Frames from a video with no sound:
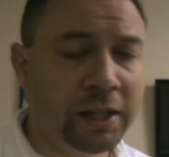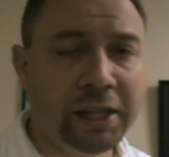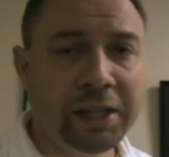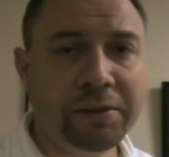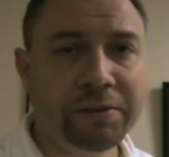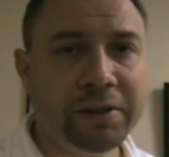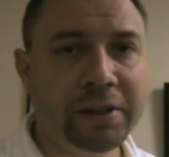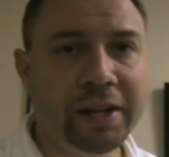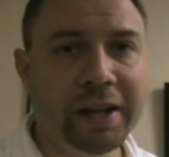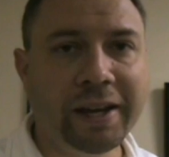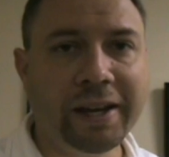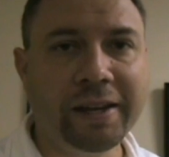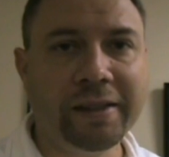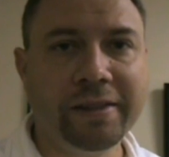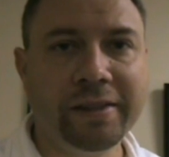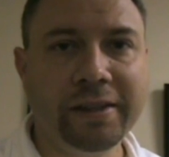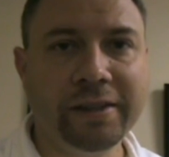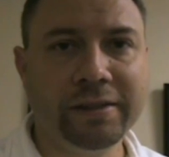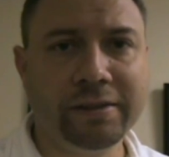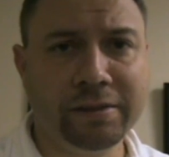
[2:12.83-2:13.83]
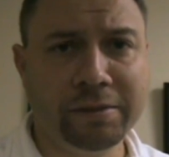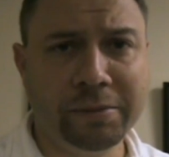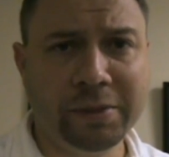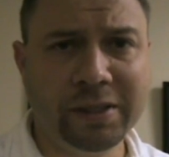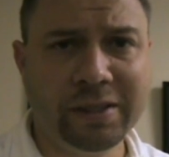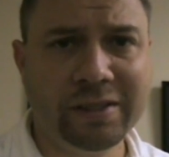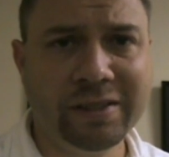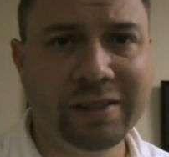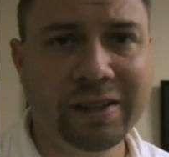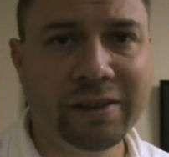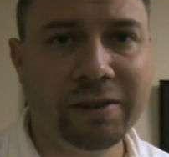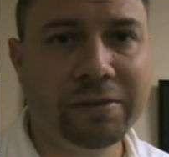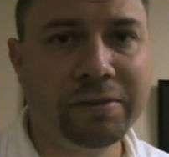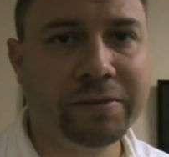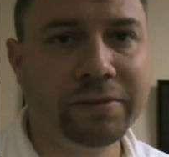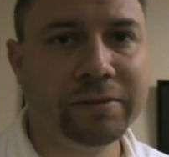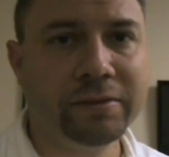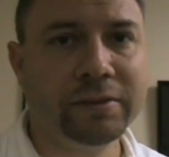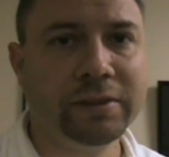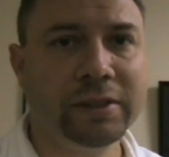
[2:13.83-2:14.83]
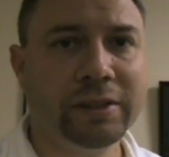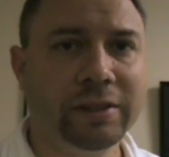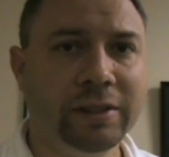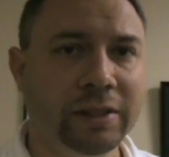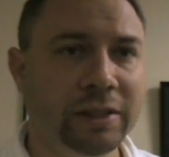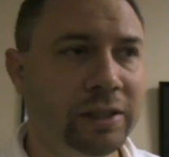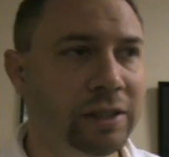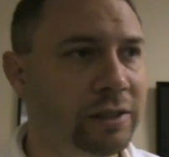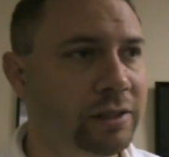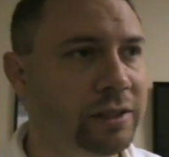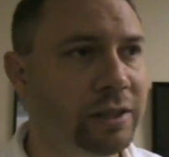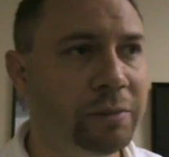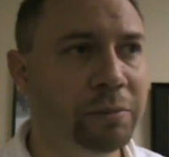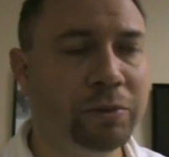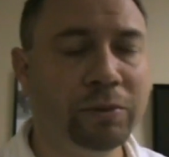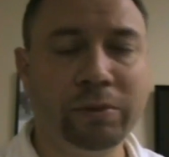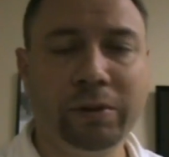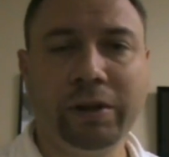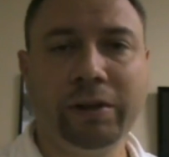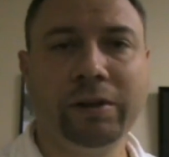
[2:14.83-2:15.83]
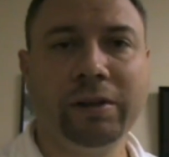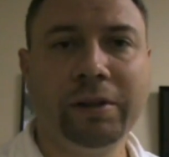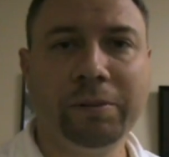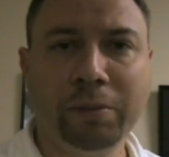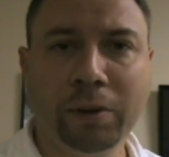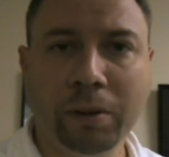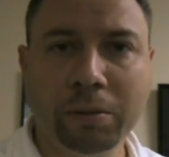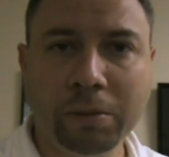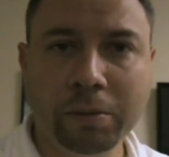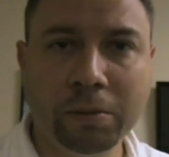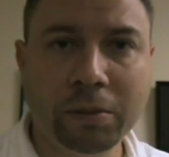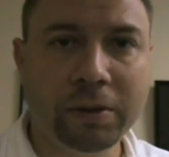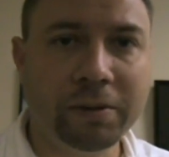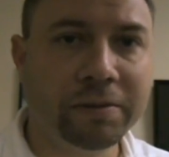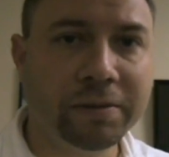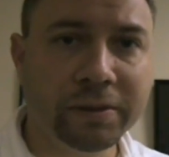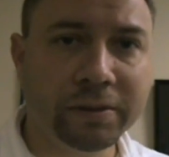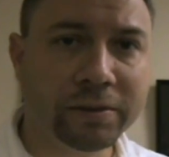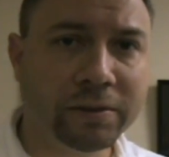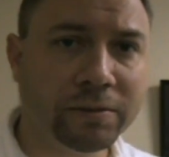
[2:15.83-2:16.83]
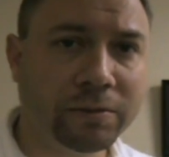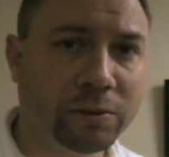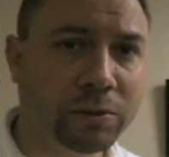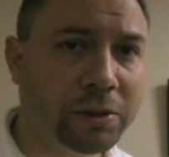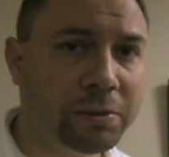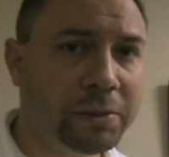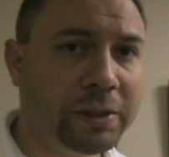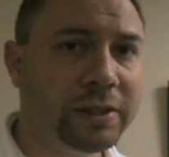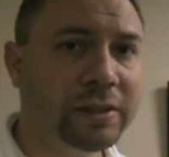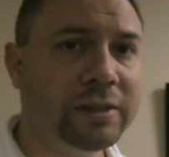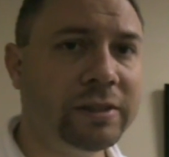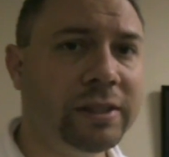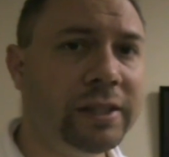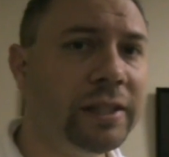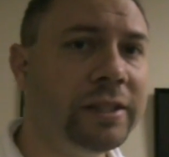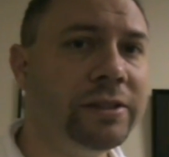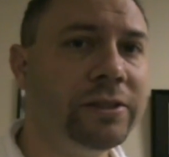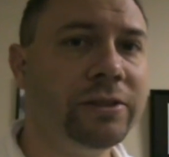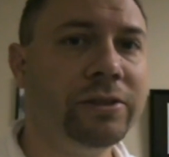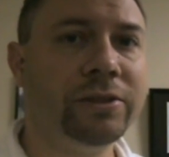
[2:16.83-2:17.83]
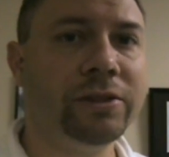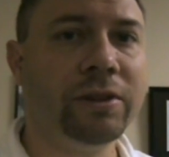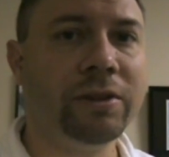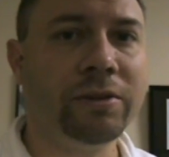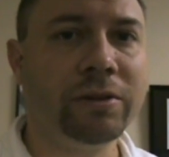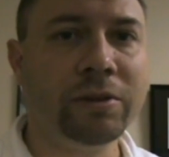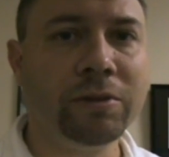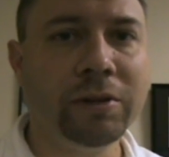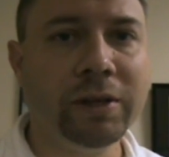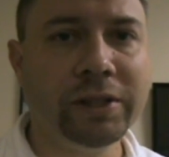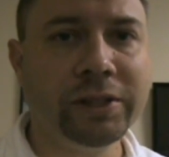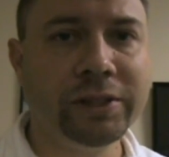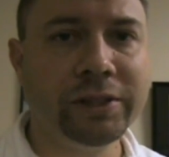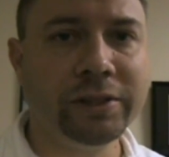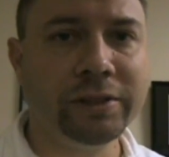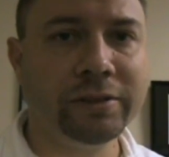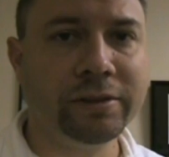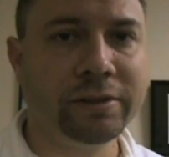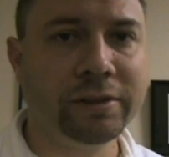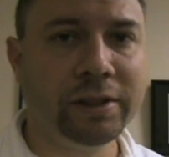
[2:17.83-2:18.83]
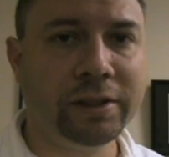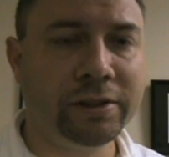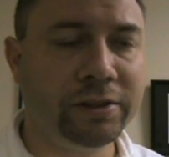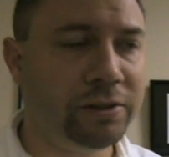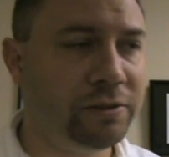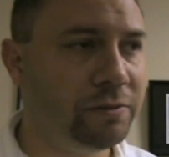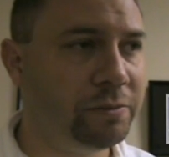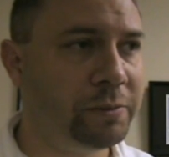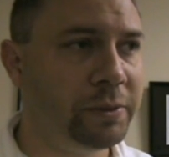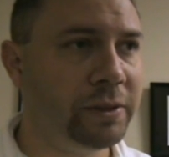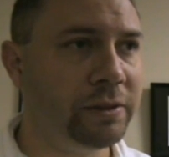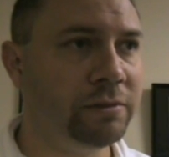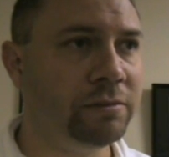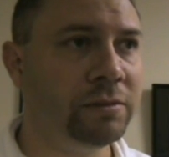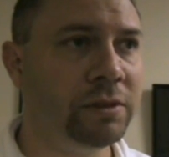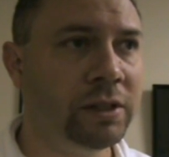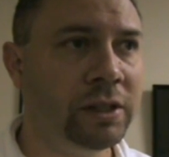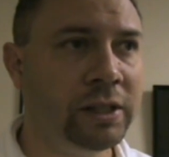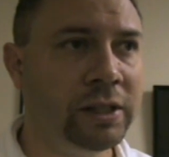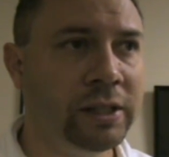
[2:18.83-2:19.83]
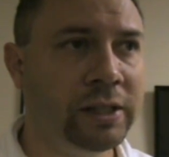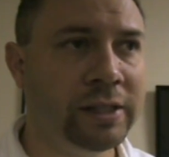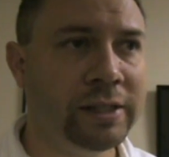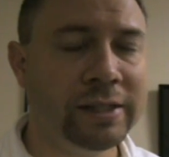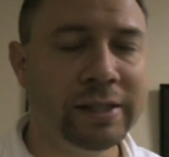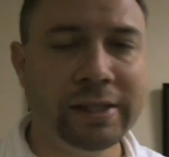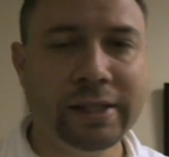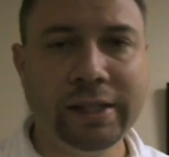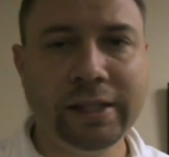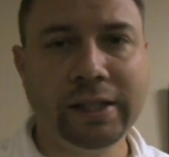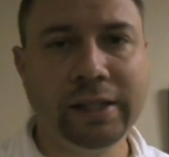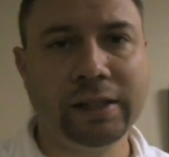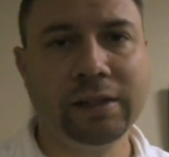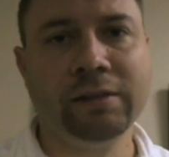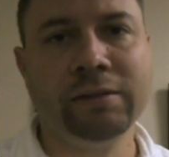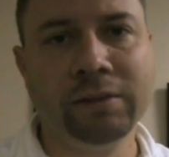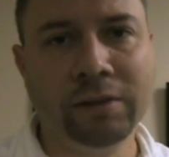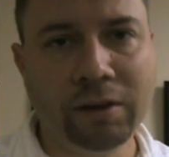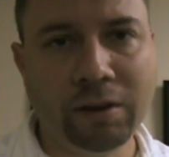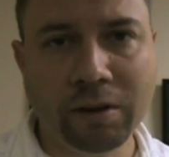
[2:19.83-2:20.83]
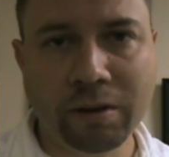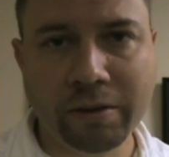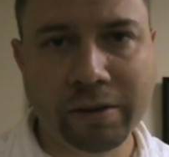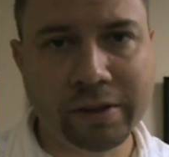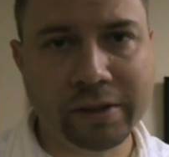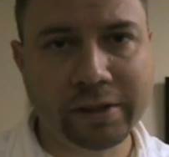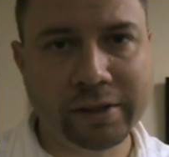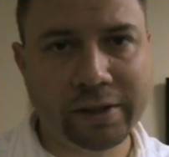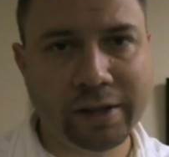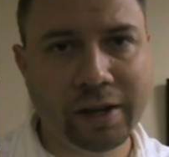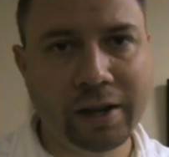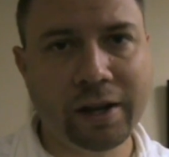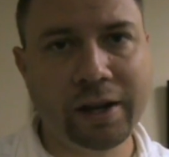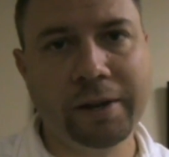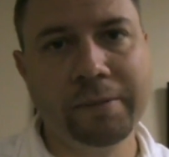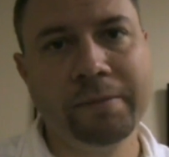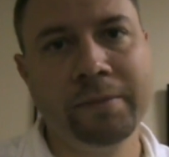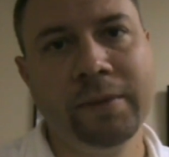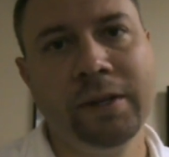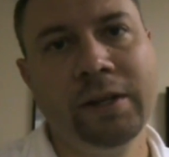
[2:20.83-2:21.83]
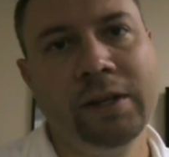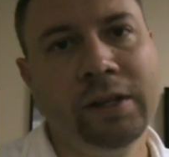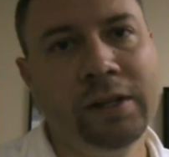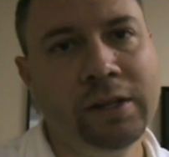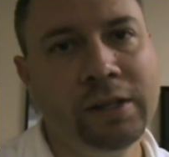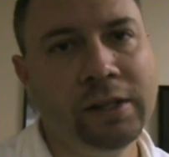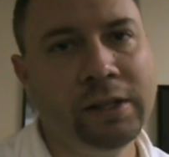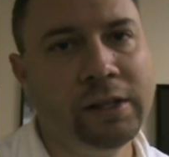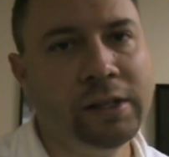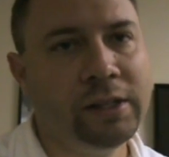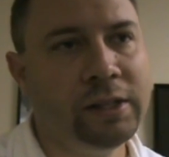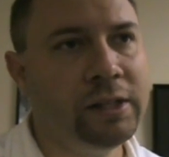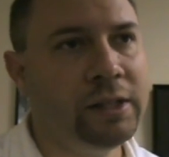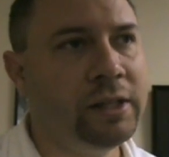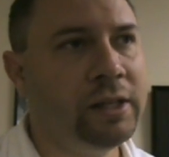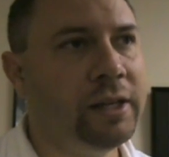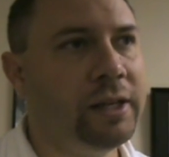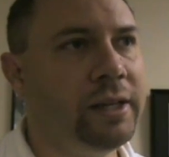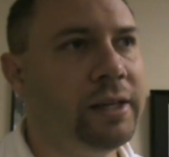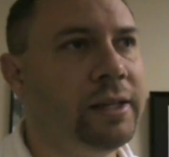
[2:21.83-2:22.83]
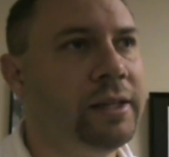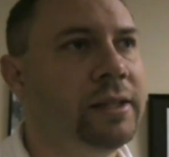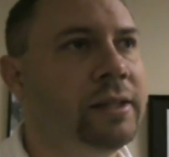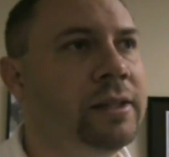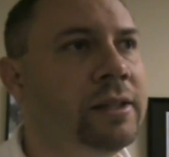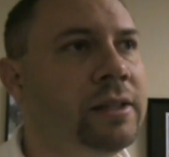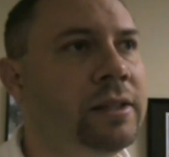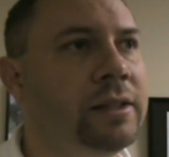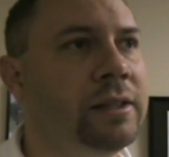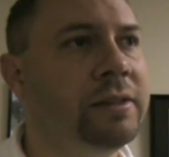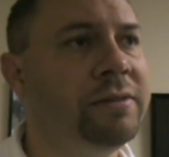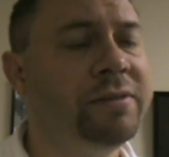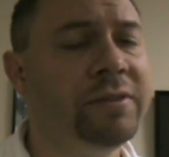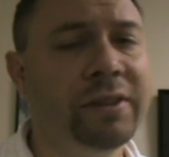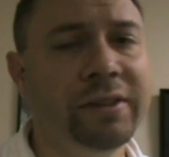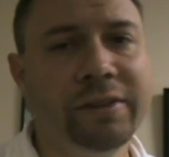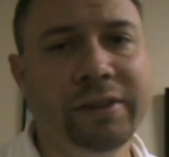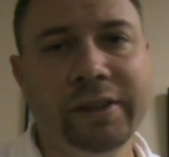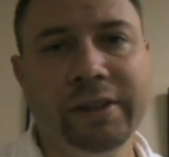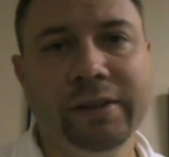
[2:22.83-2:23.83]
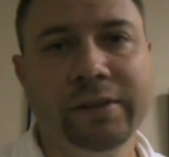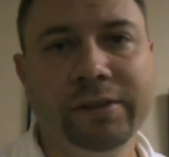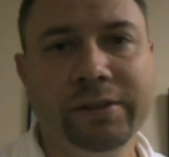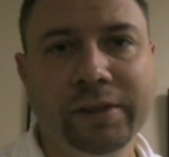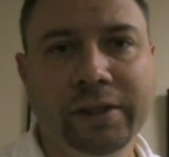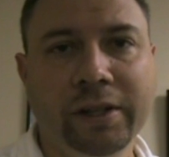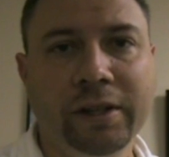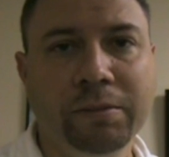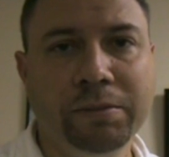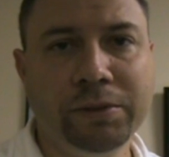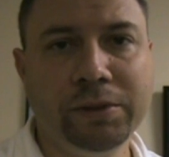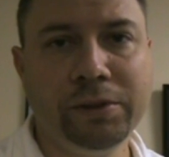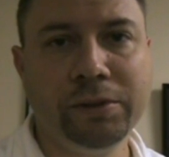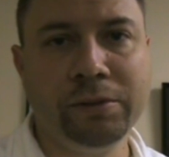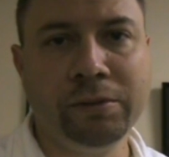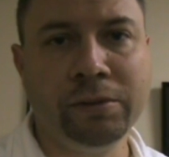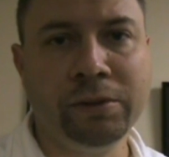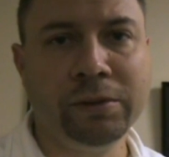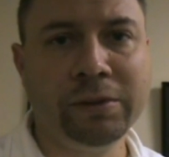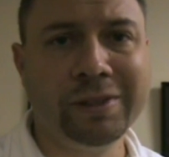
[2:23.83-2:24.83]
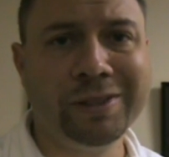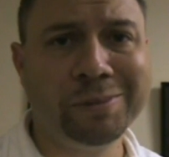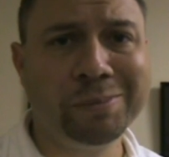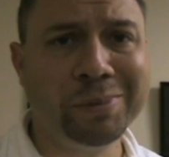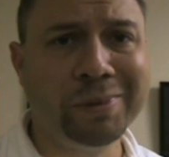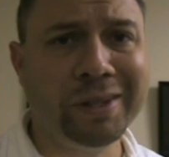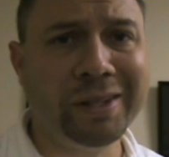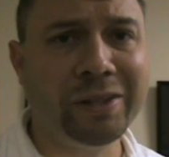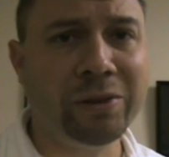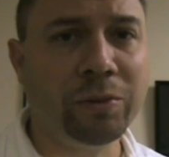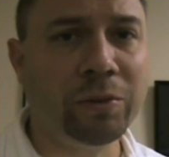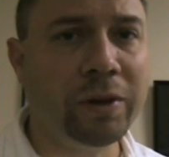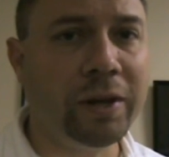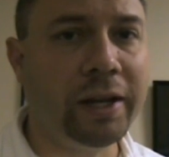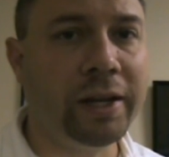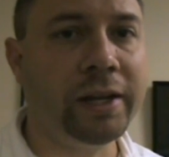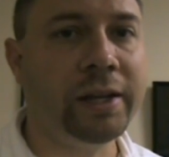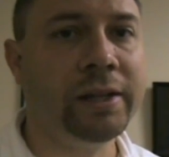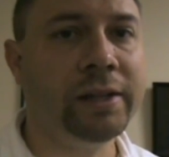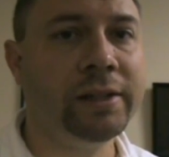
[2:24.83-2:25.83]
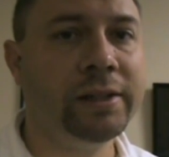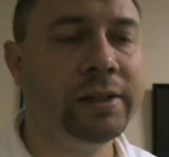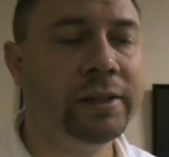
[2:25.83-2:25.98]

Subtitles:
Even atheism itself temporarily probably fills a void because it answers all the questions that you've been seeking all this time. And if nothing else, it helps you to explain away